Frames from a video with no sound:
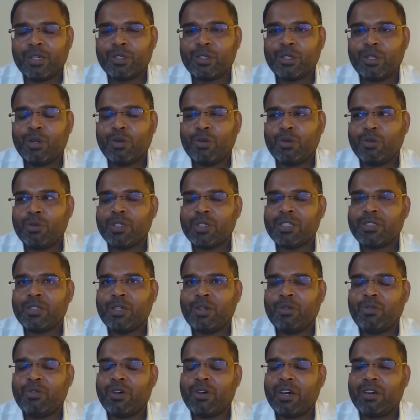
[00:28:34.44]
So
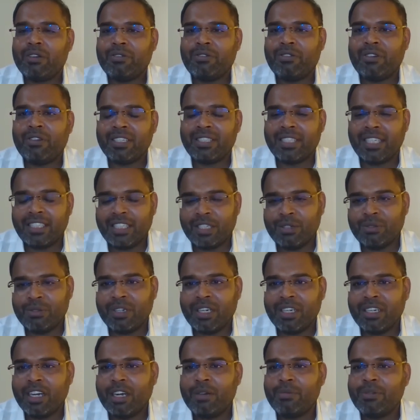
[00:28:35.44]
for such a
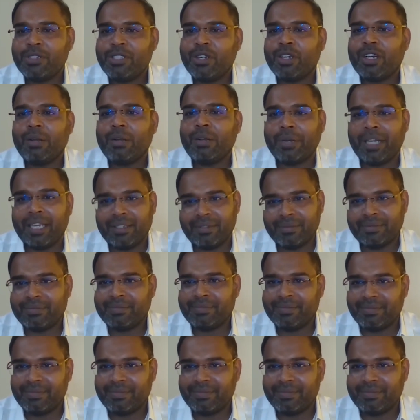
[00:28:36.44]
work, how much you're going to pay?